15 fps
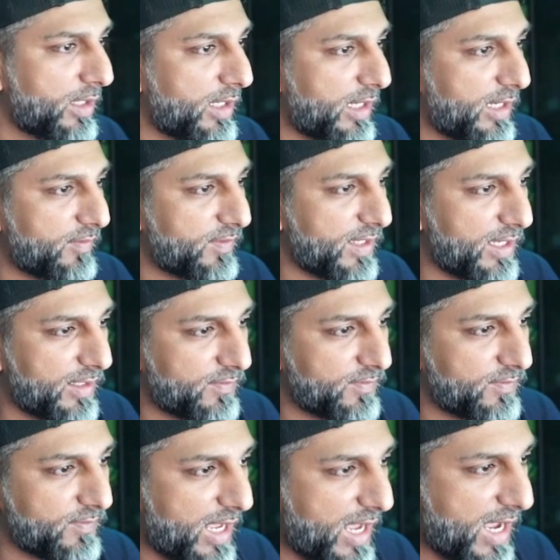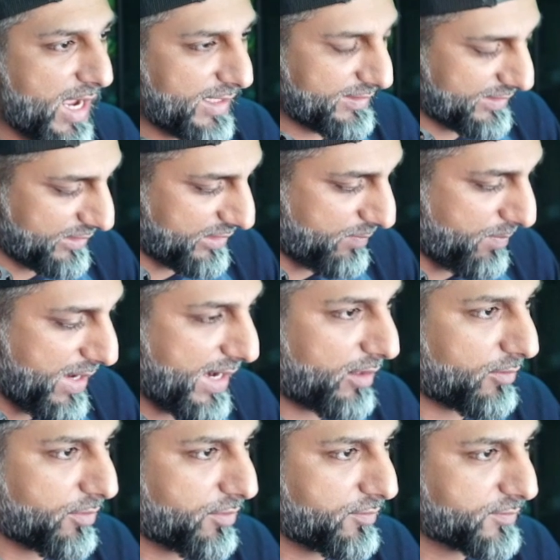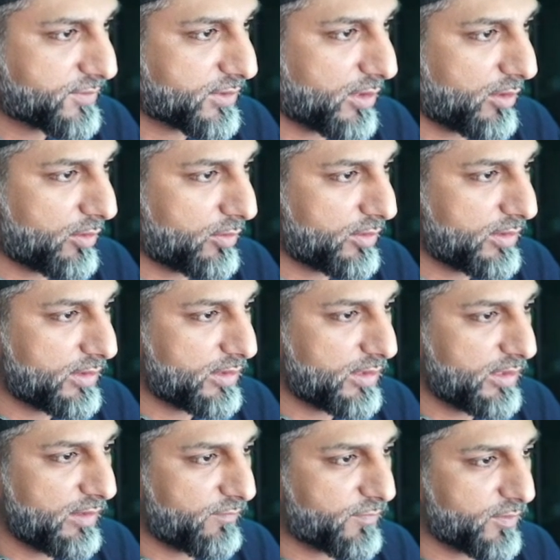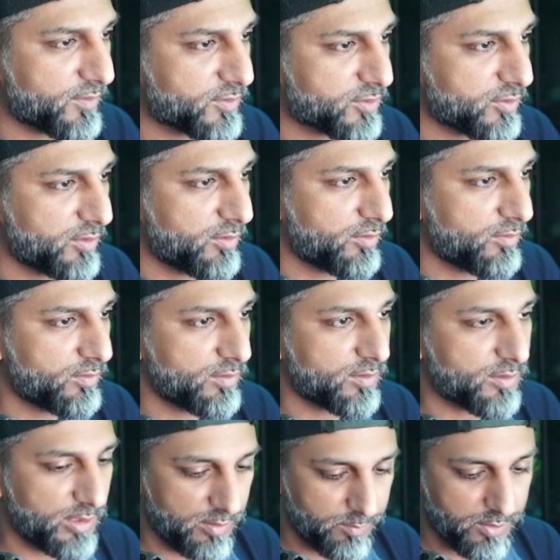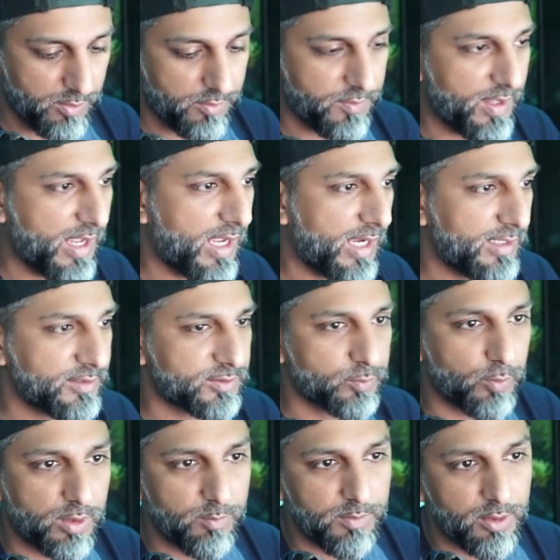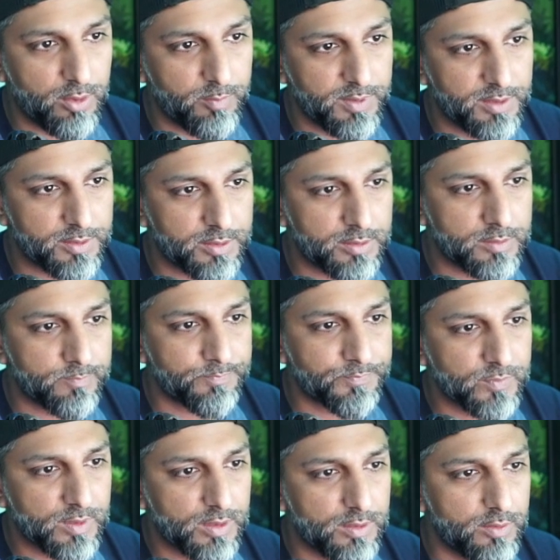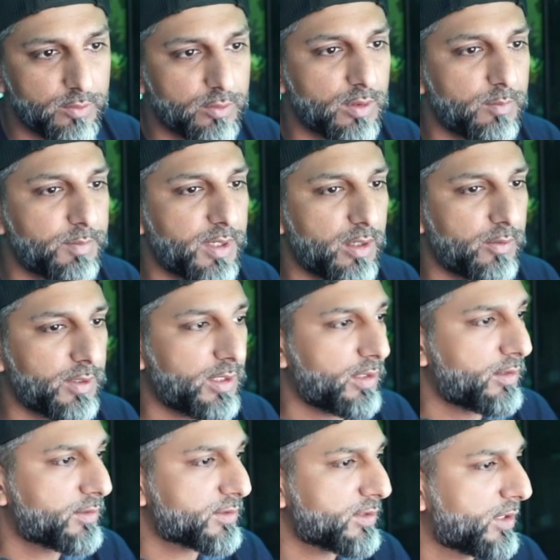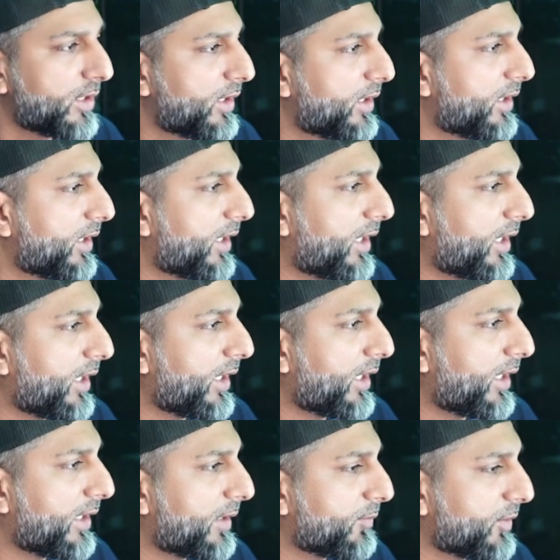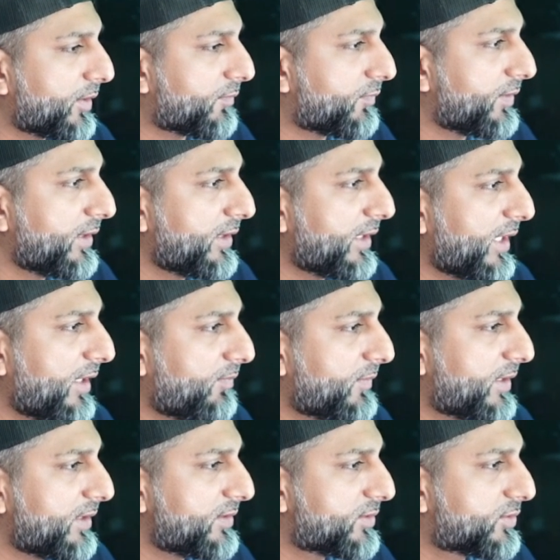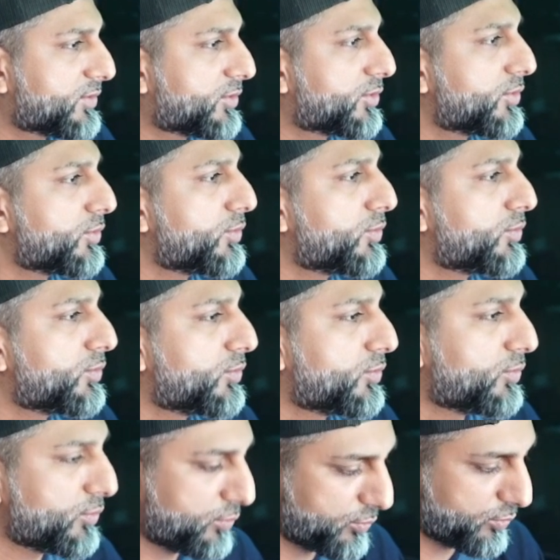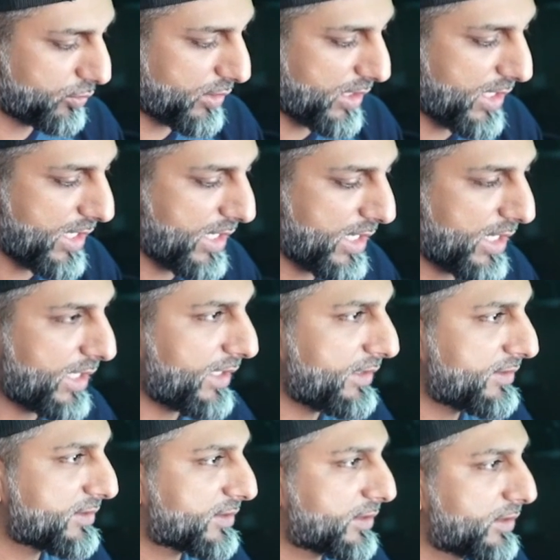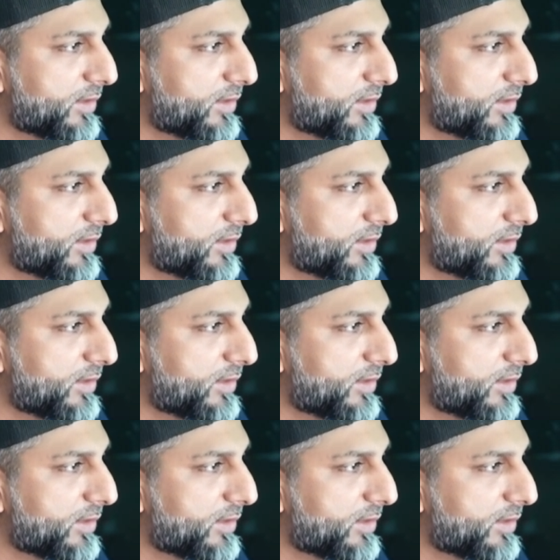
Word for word: And then the eyes and the mouth. So E for extrude, click both eyes, one millimeter, new component, and I'm gonna rename this to eyes,